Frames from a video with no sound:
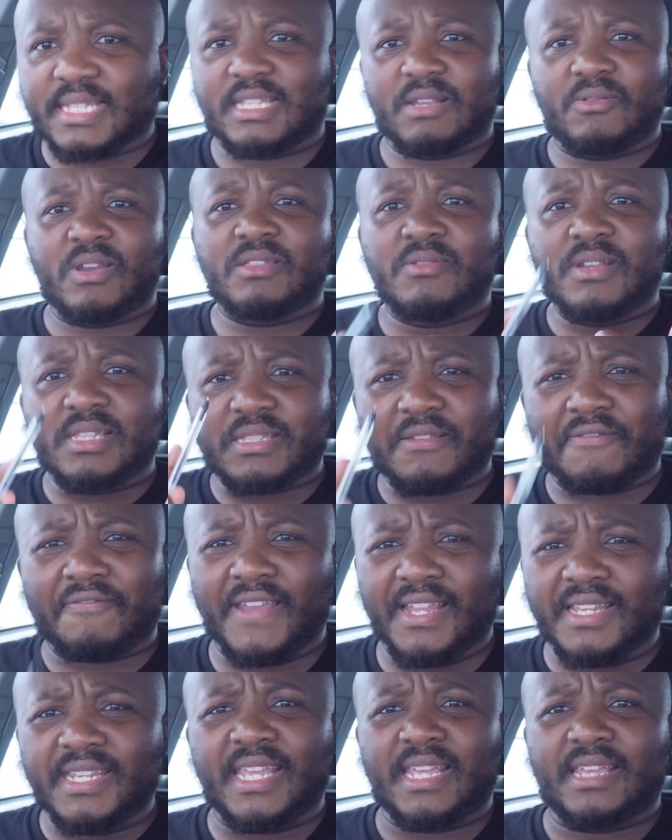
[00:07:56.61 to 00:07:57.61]
the way they were
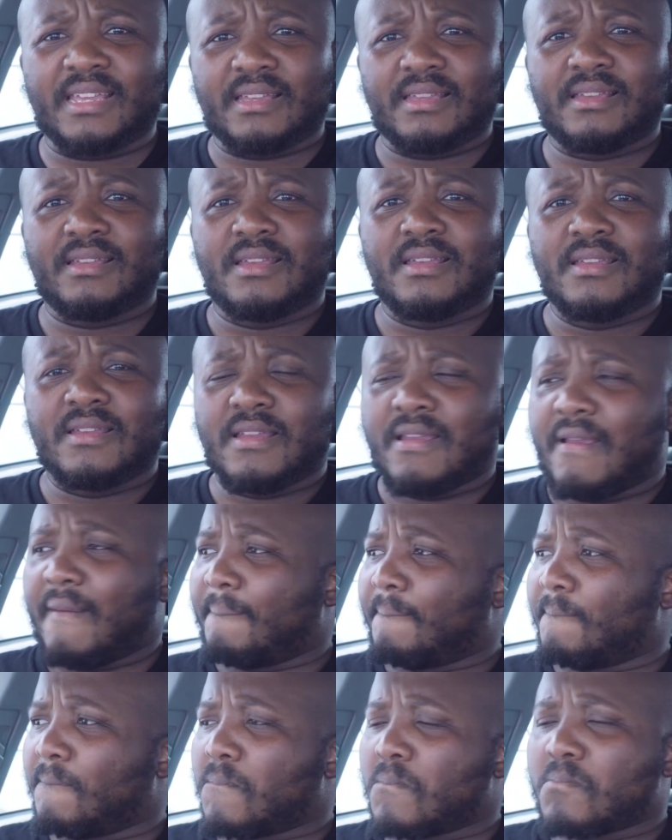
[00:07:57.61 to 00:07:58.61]
defending.
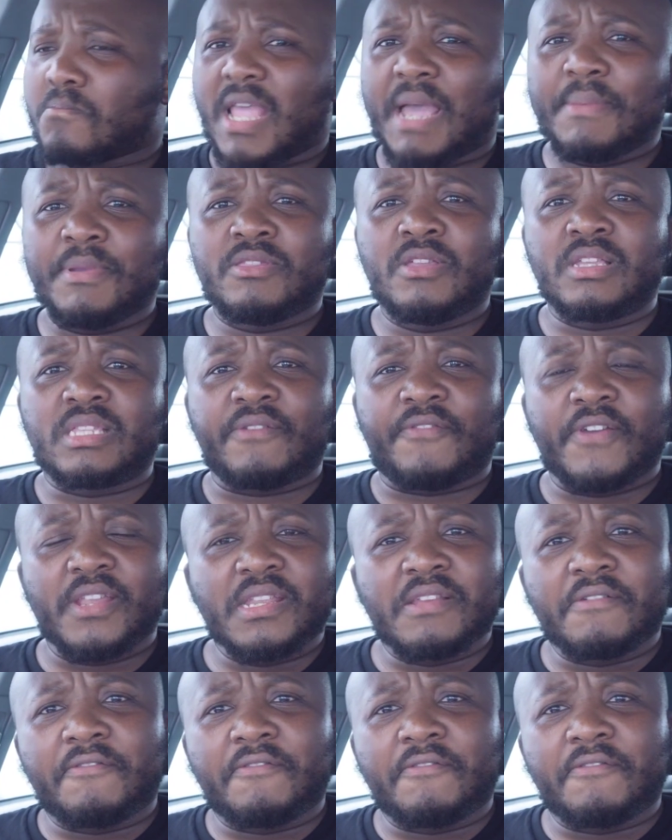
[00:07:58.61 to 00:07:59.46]
I mean, they're defending